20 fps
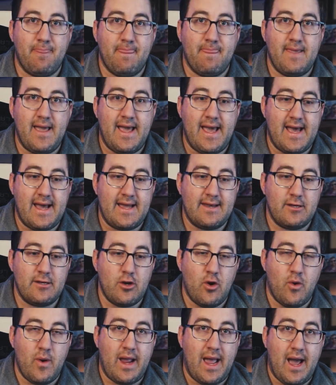and
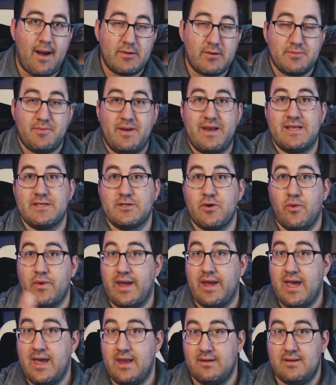knowing how much money is going
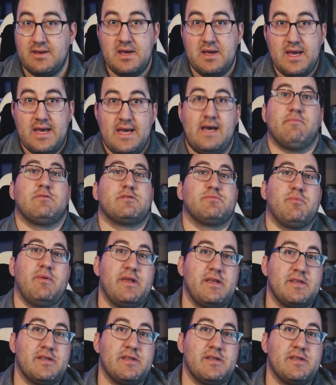in, how much money is